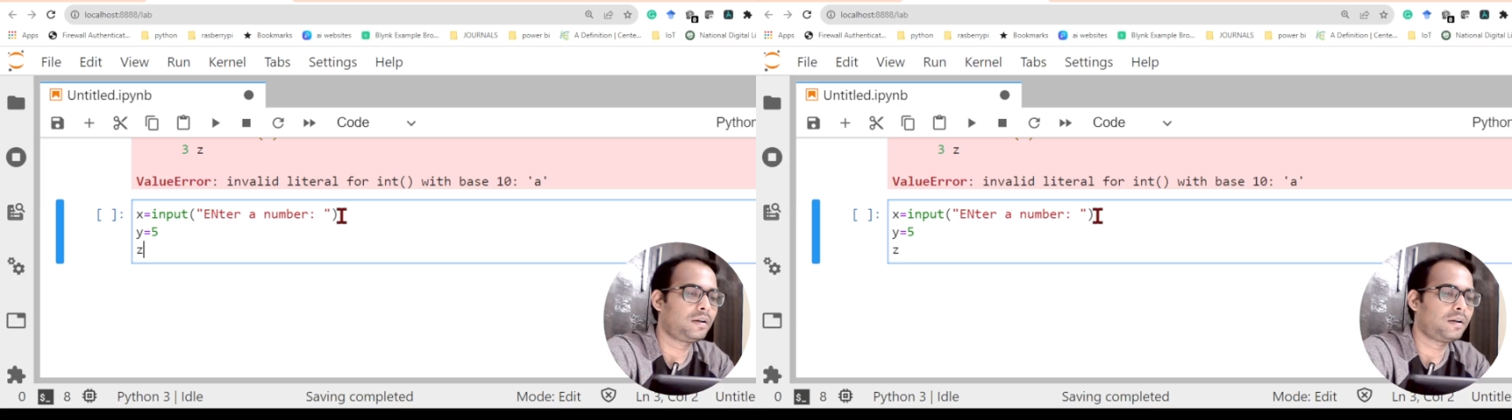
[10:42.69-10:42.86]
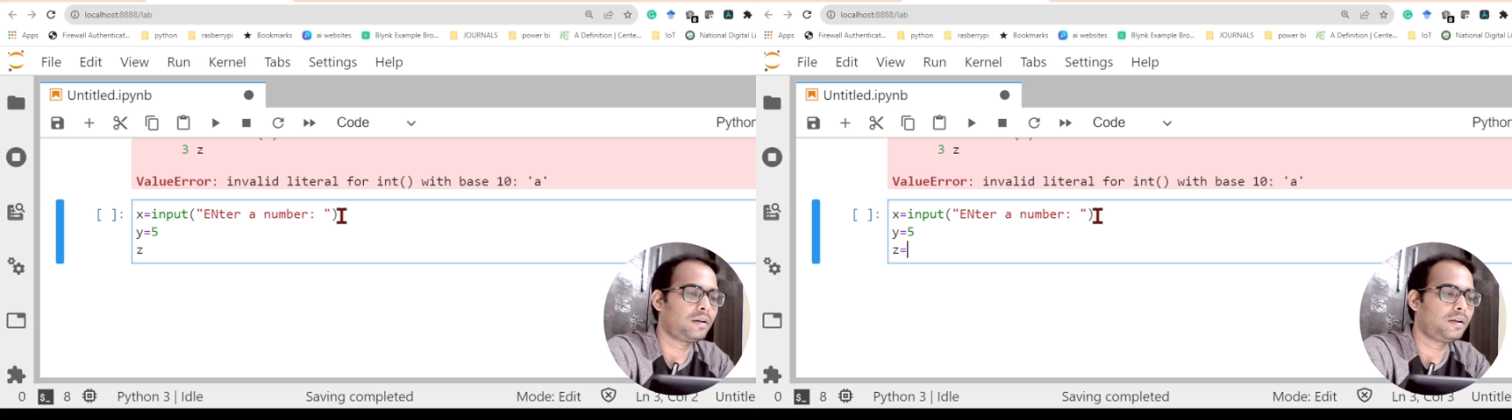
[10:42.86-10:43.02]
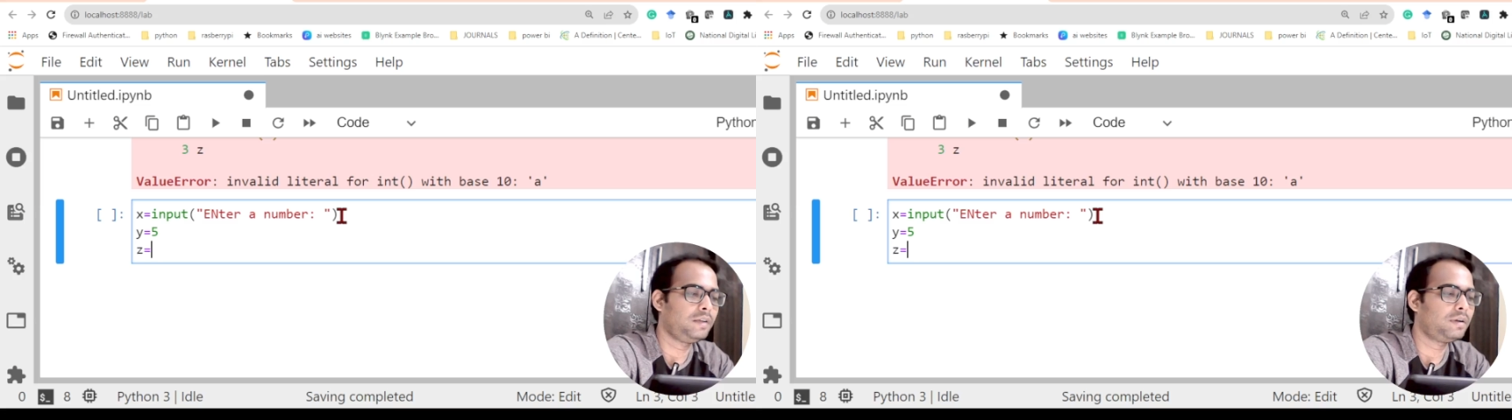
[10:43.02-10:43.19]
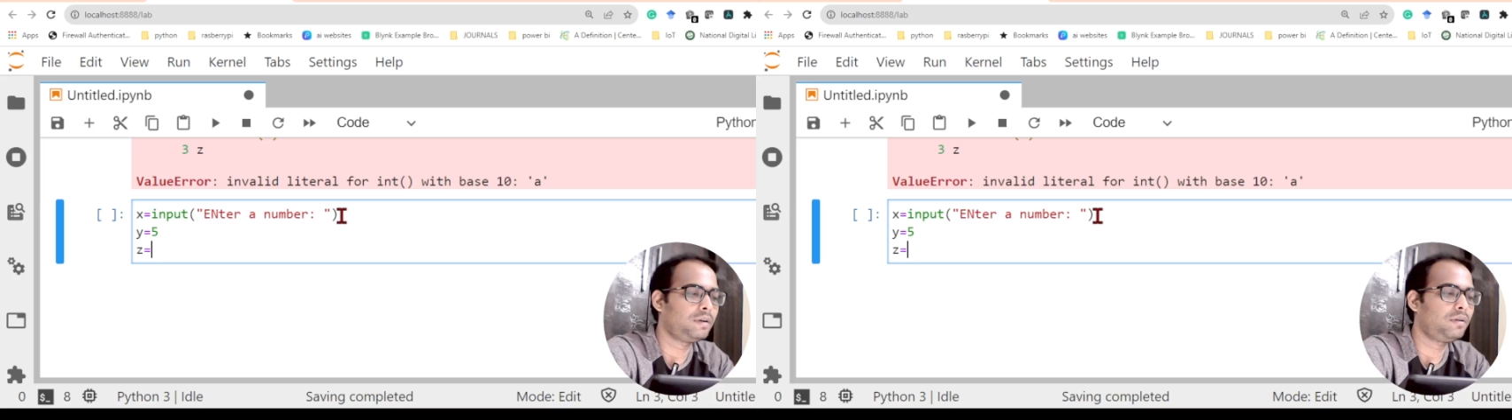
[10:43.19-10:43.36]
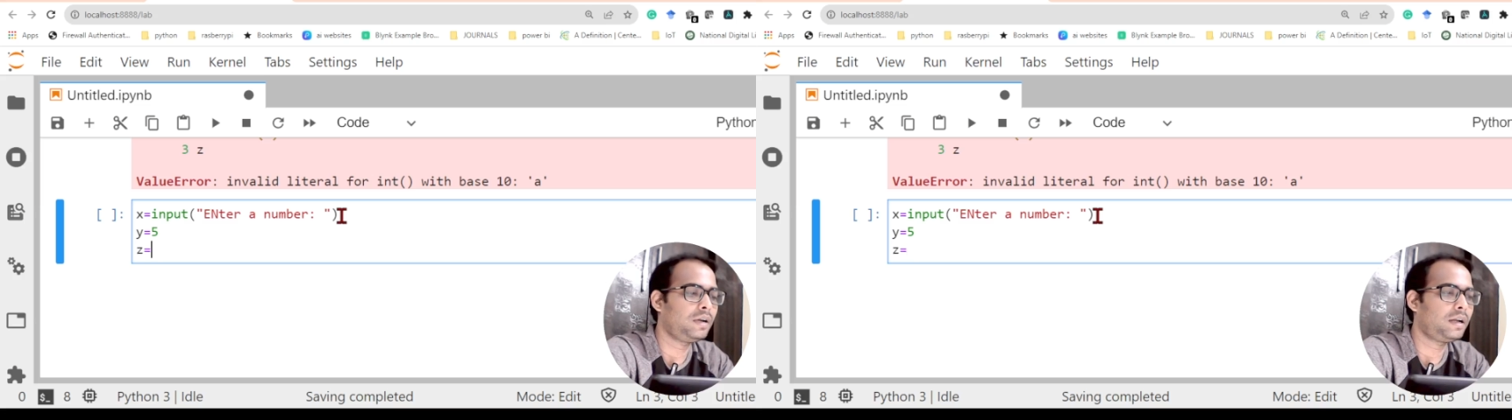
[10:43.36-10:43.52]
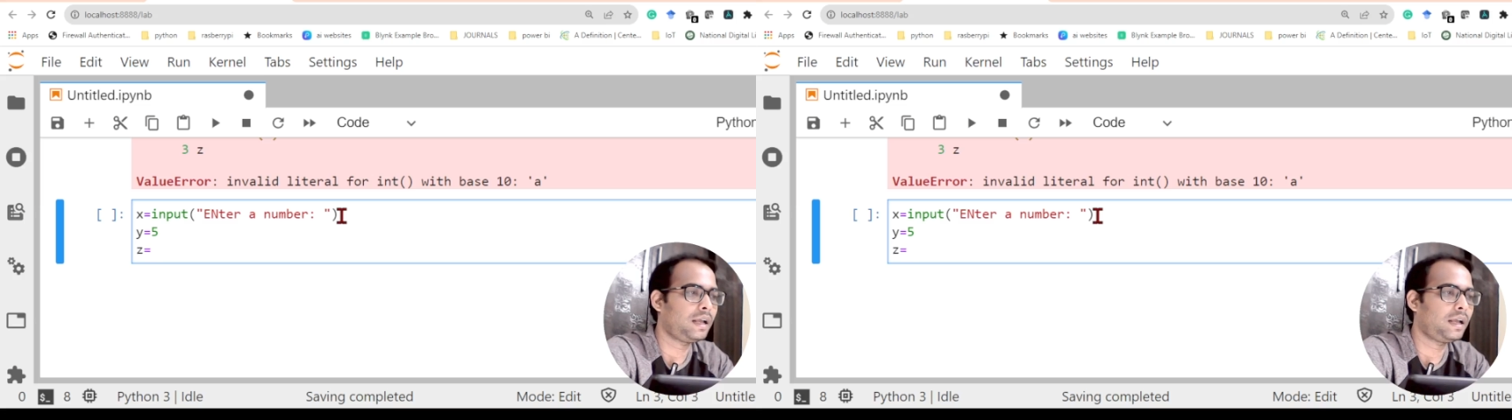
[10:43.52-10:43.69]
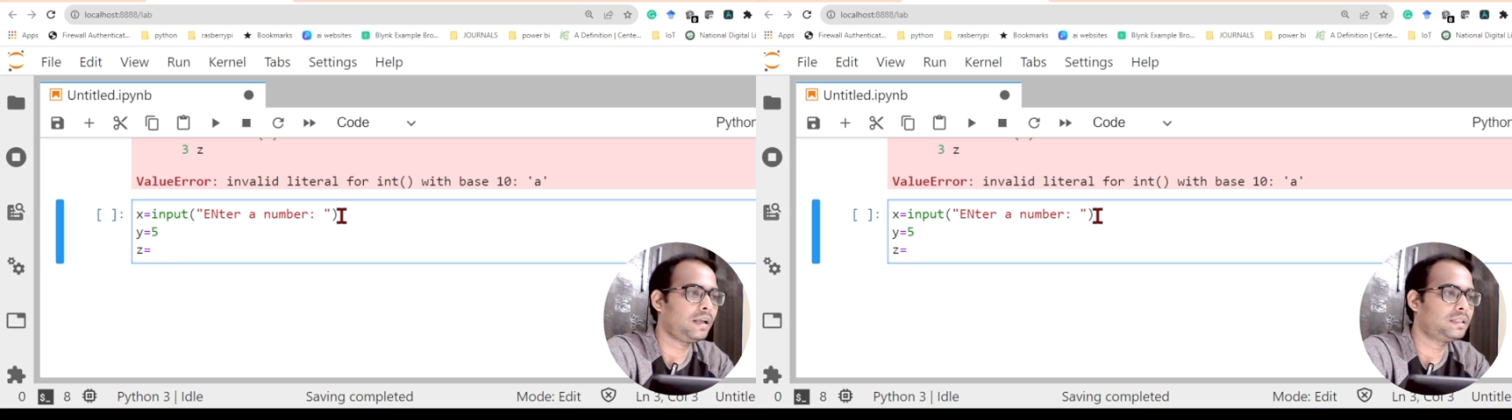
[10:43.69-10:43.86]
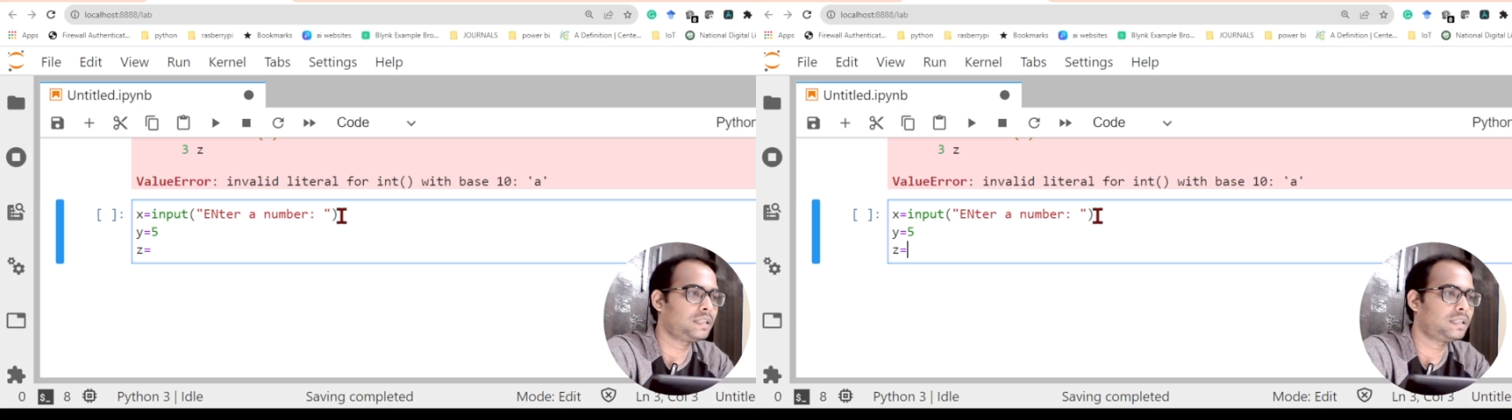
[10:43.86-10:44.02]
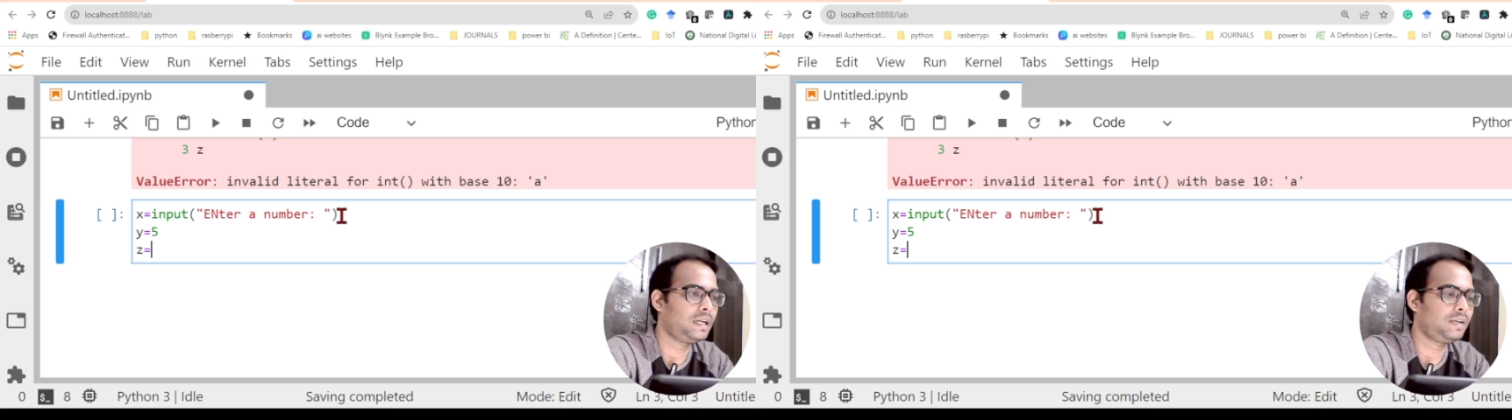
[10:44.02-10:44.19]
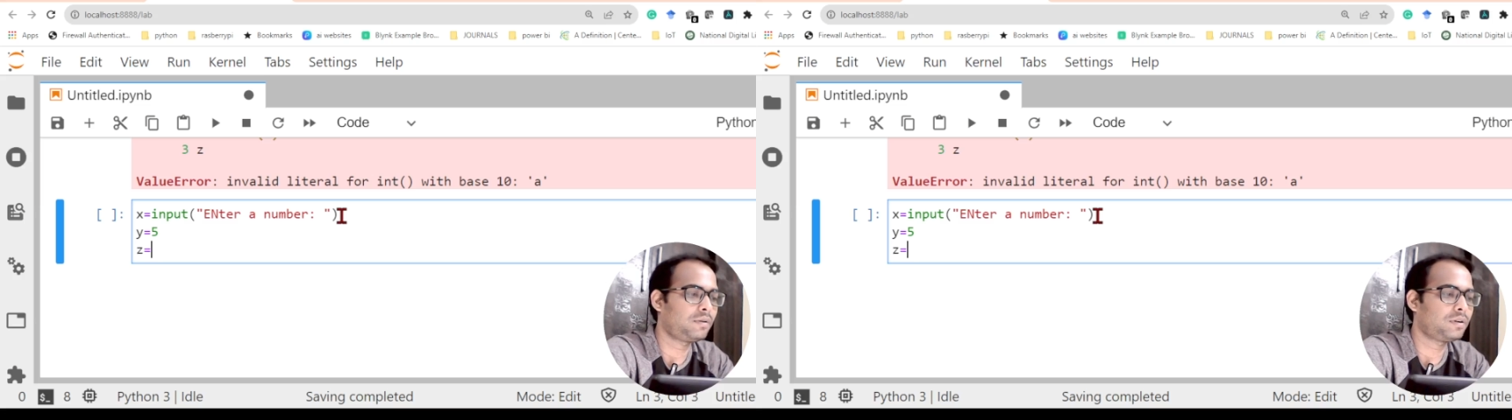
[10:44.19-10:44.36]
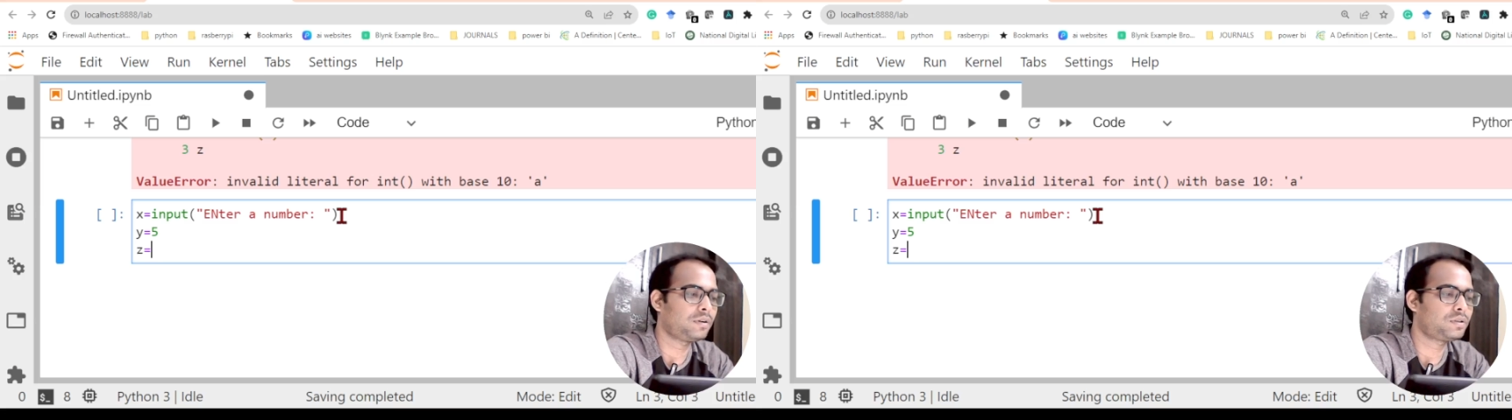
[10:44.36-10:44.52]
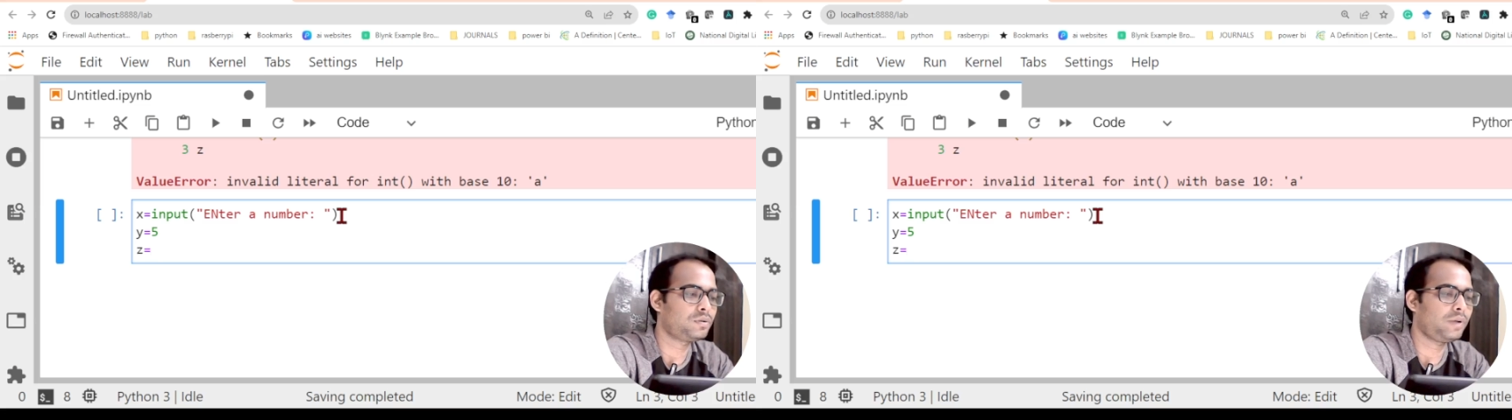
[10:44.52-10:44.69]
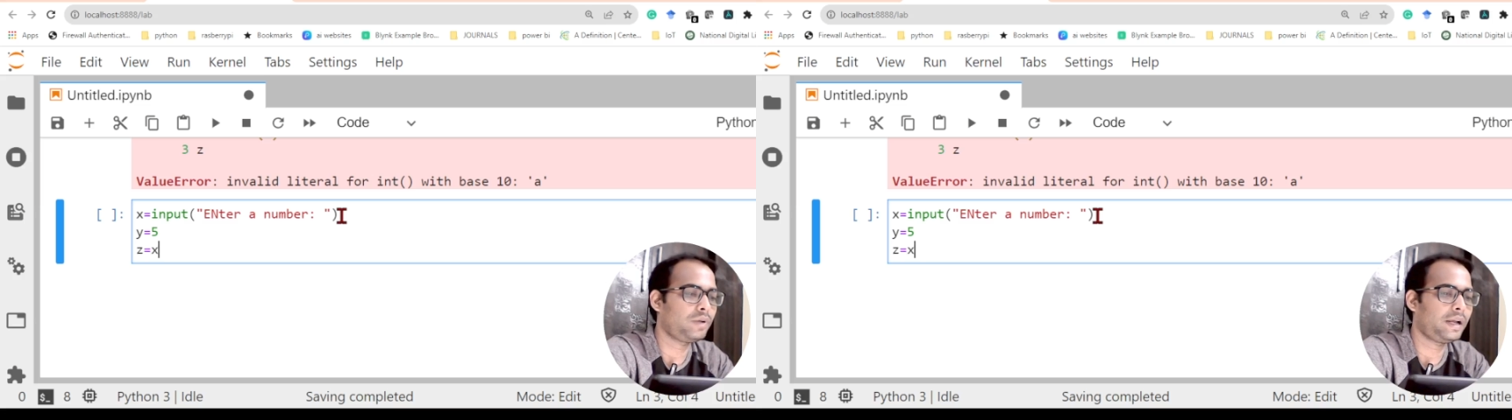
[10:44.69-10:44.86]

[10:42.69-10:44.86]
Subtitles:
evaluate a z equals to